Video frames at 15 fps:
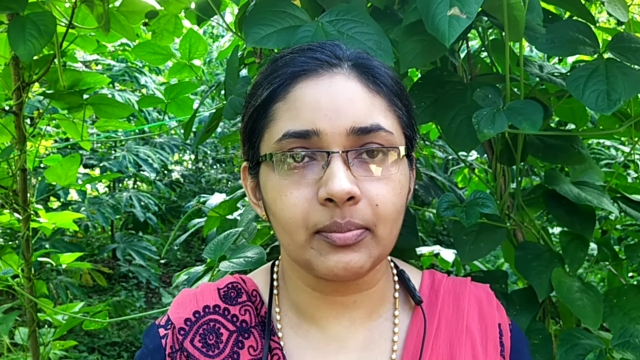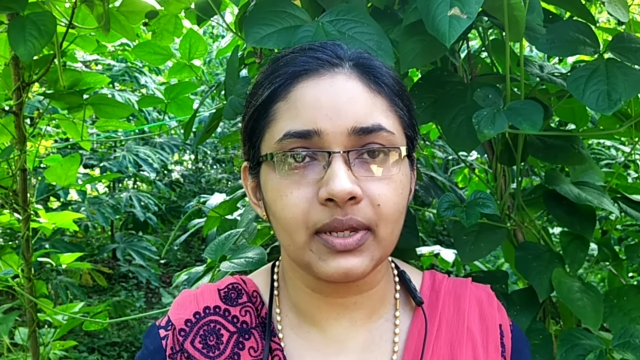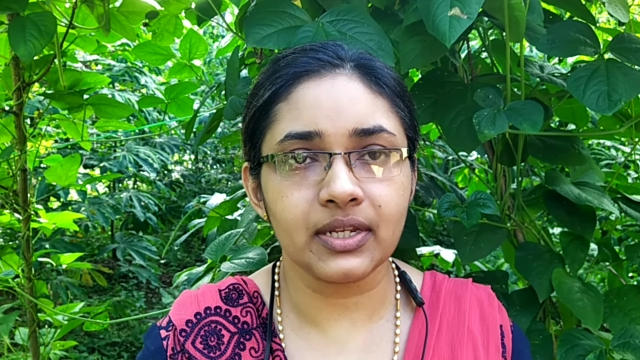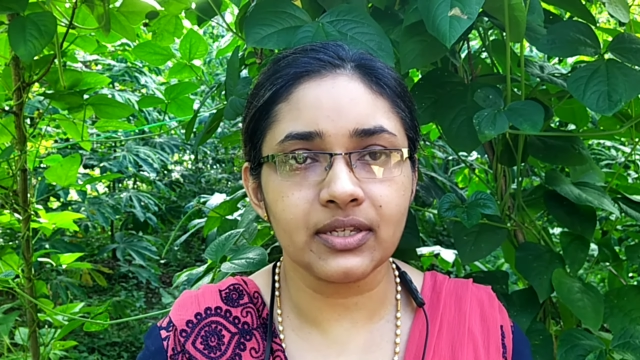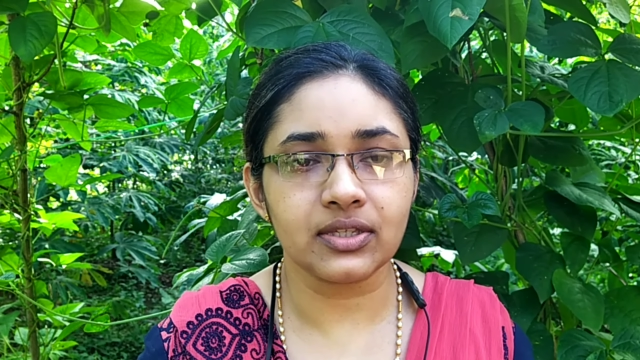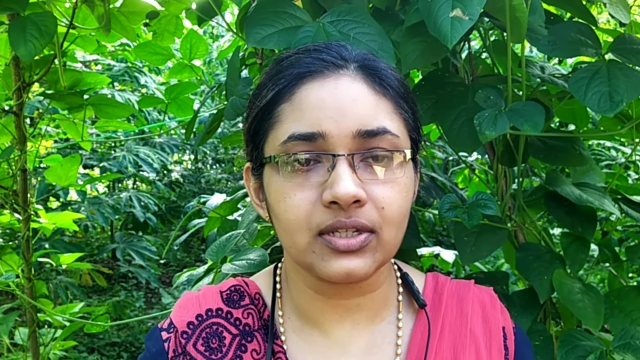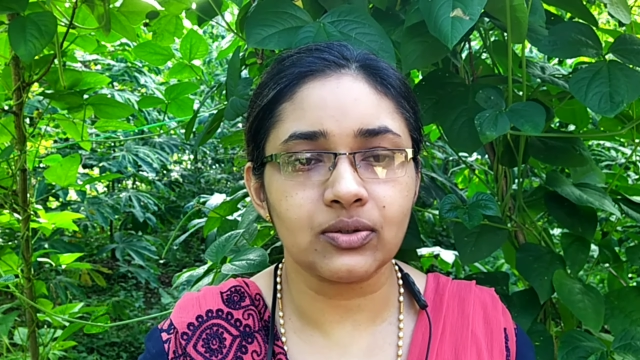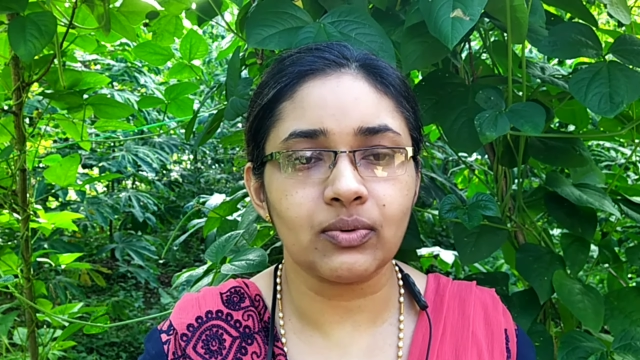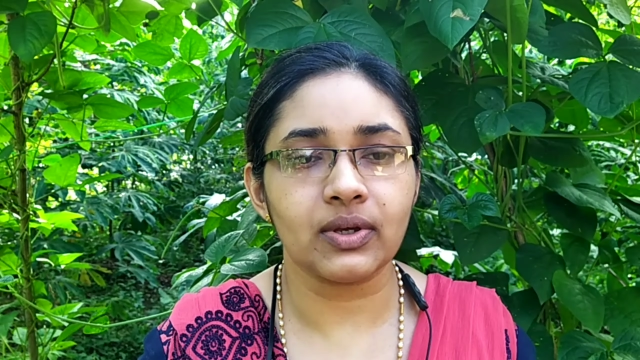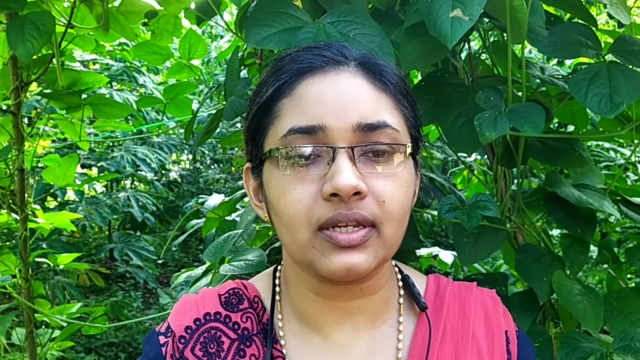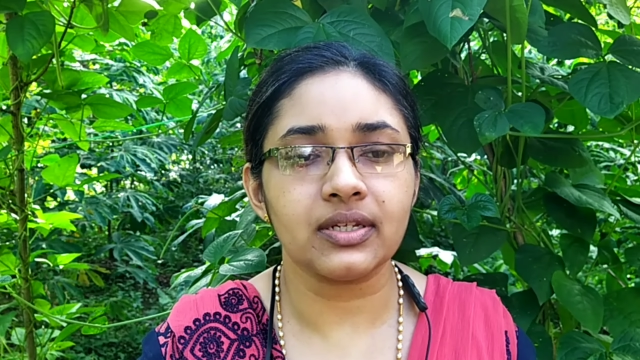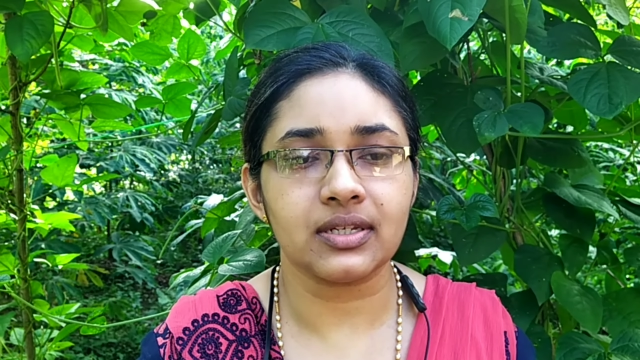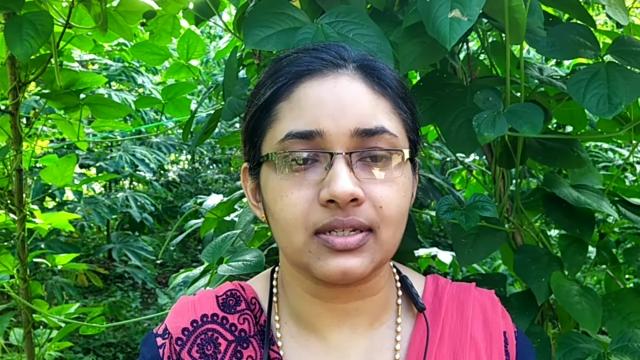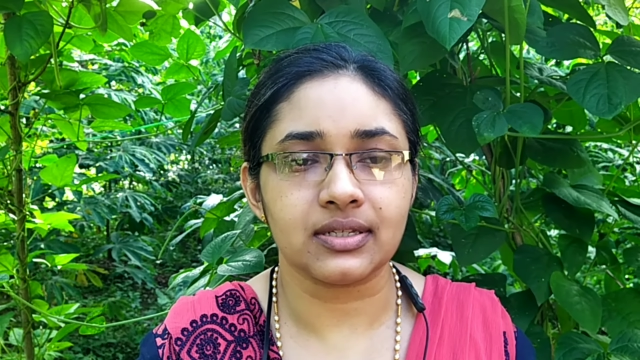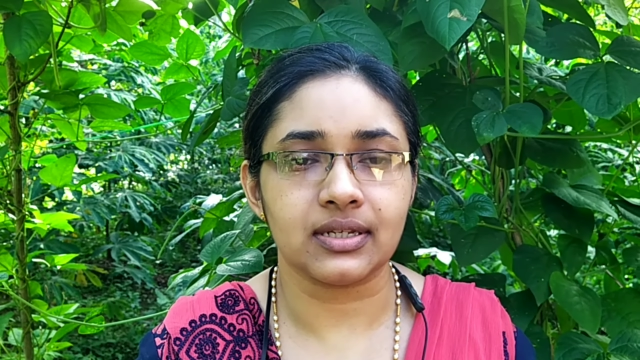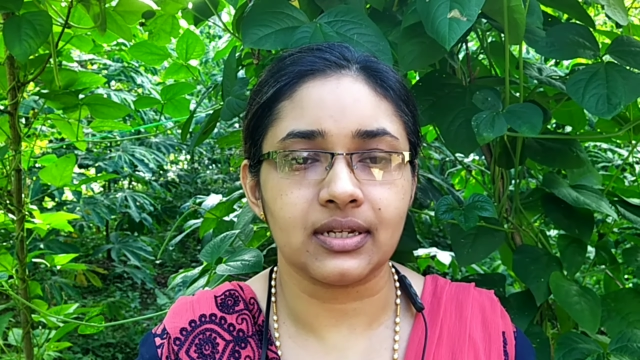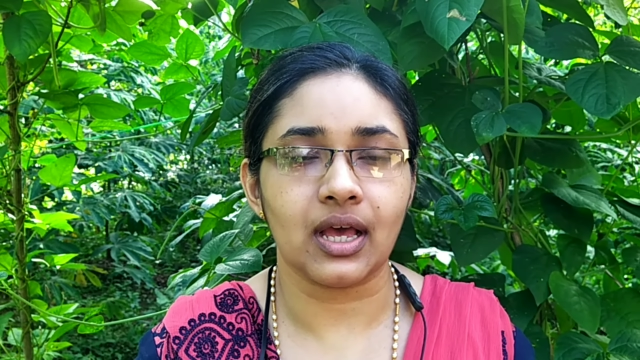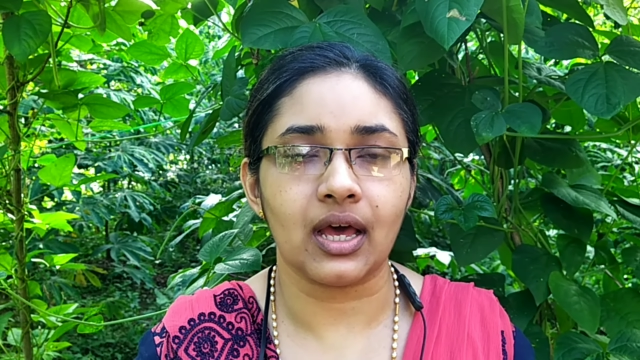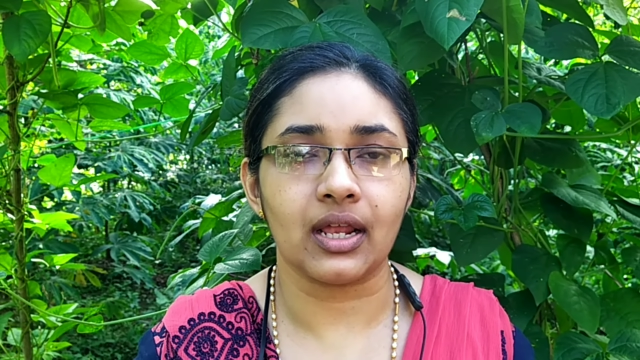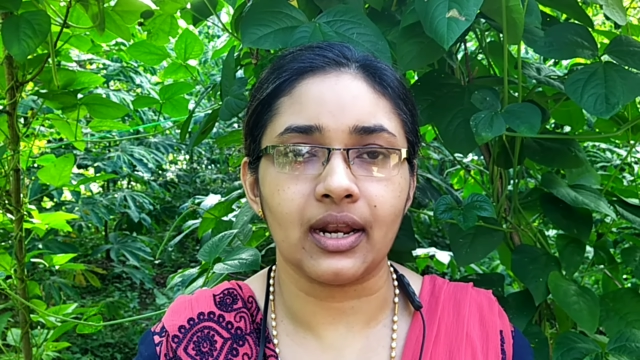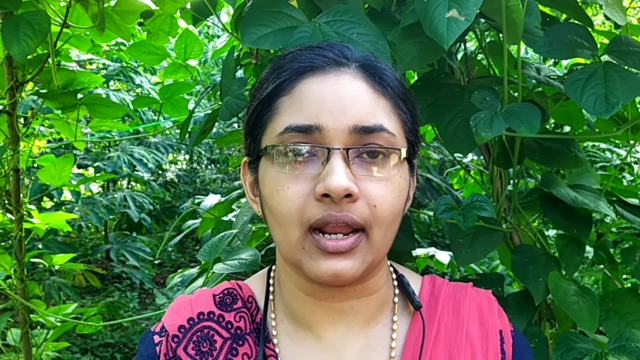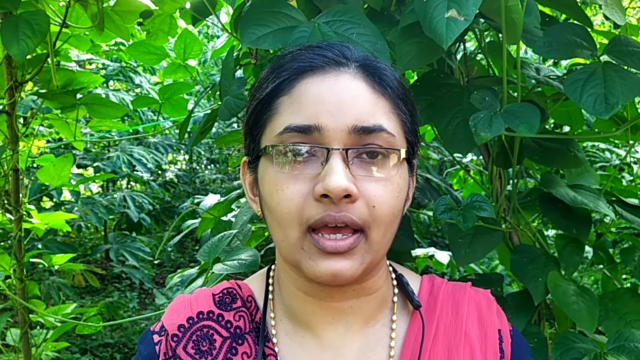many situations in
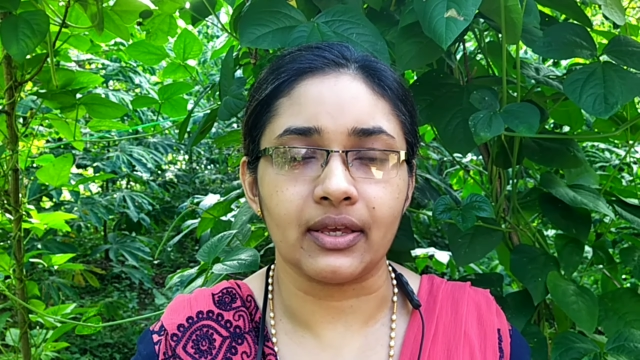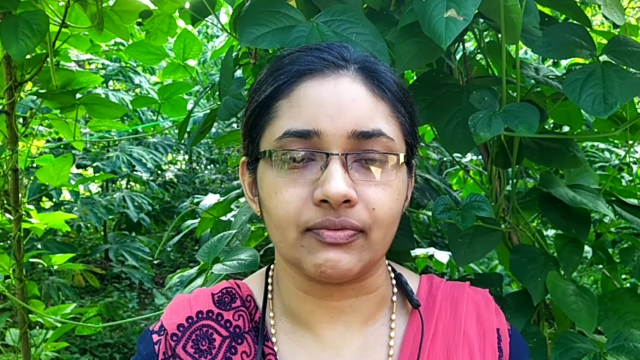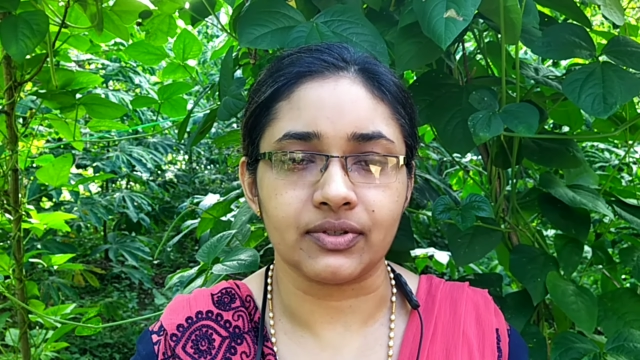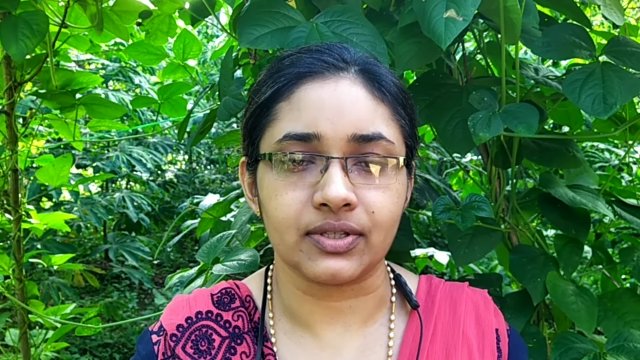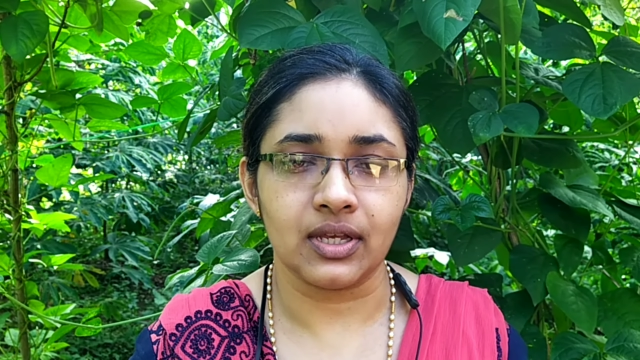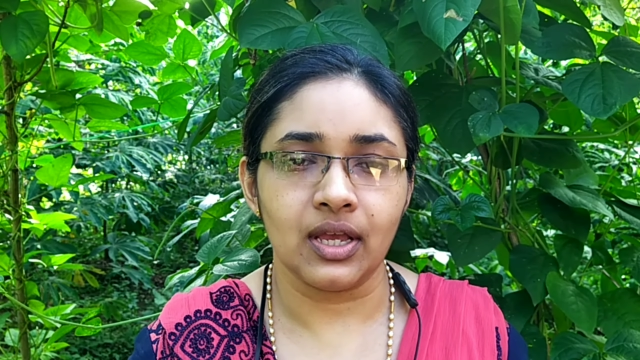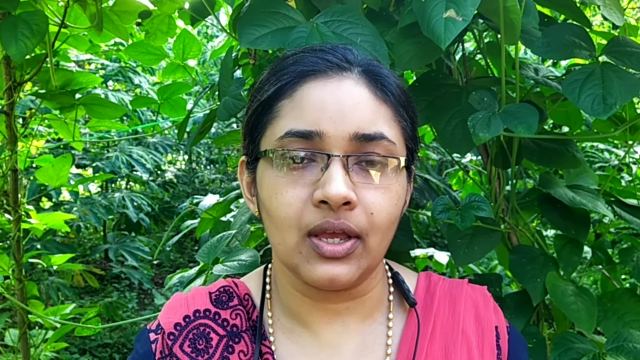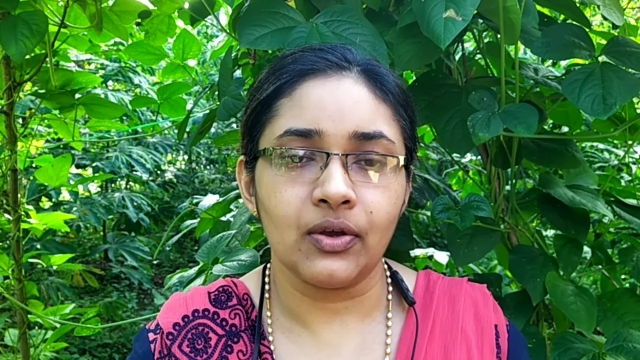our lives